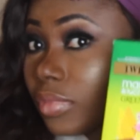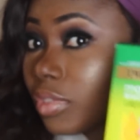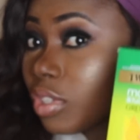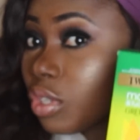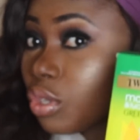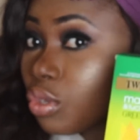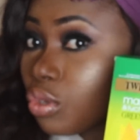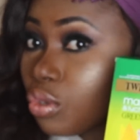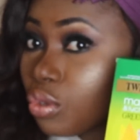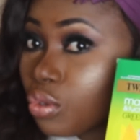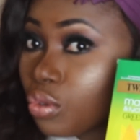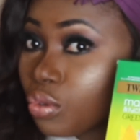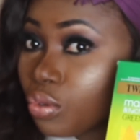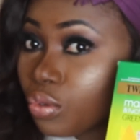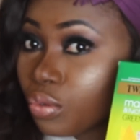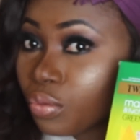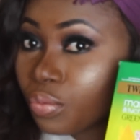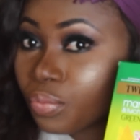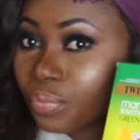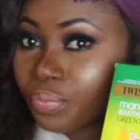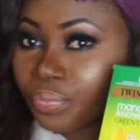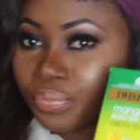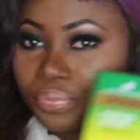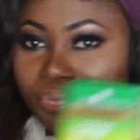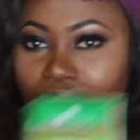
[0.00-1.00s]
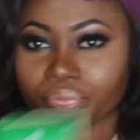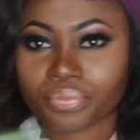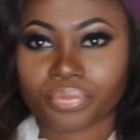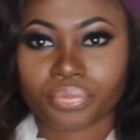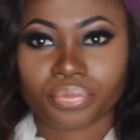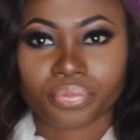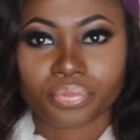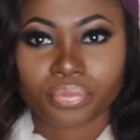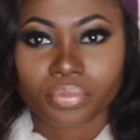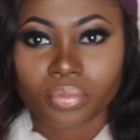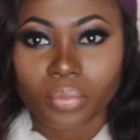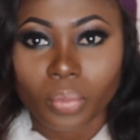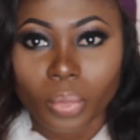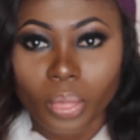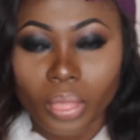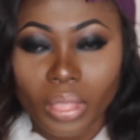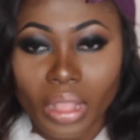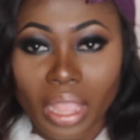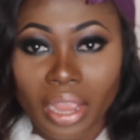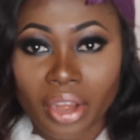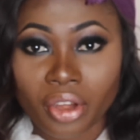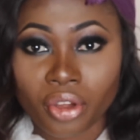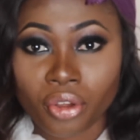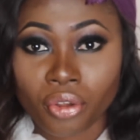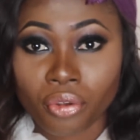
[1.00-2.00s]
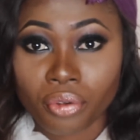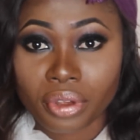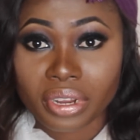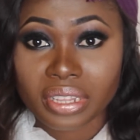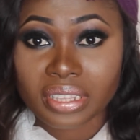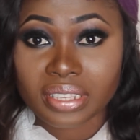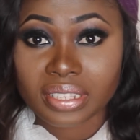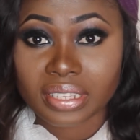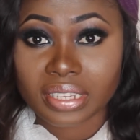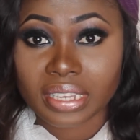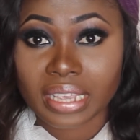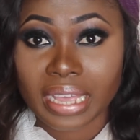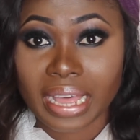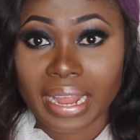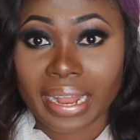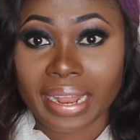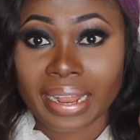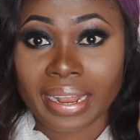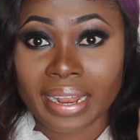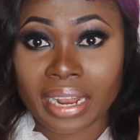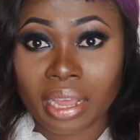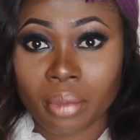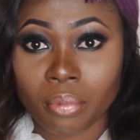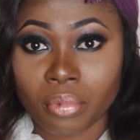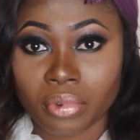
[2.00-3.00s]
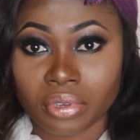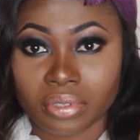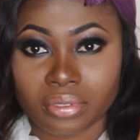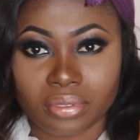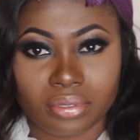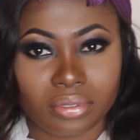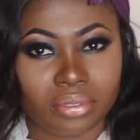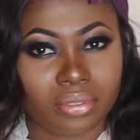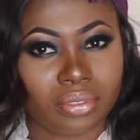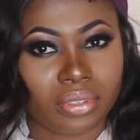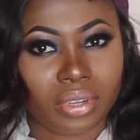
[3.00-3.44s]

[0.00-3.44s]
These two, green tea and lemon.